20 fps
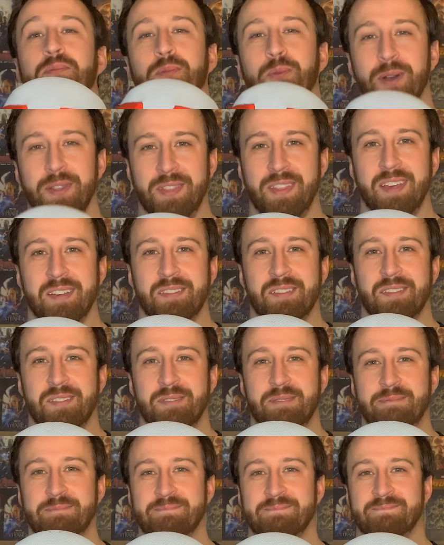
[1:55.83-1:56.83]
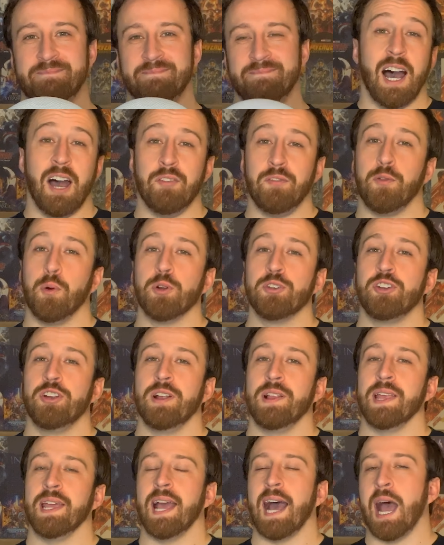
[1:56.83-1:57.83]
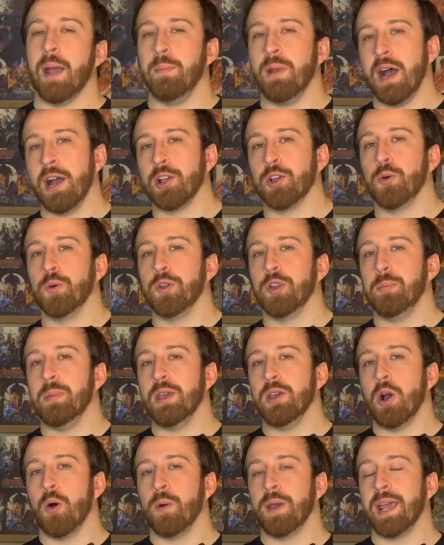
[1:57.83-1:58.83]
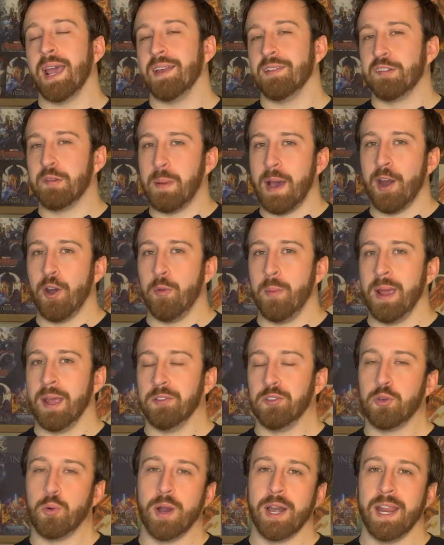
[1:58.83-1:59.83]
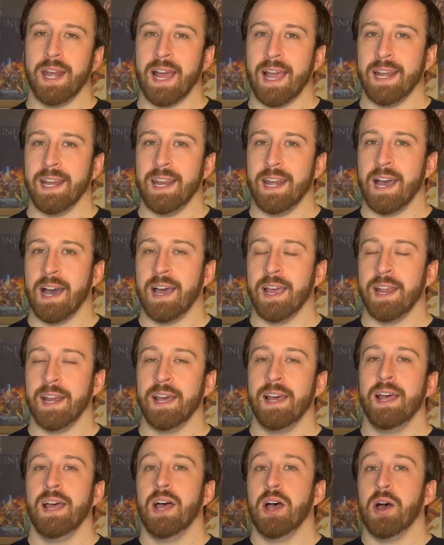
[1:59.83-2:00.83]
with this. Unfortunately, I'm not going to be going as Spider-Man 2099,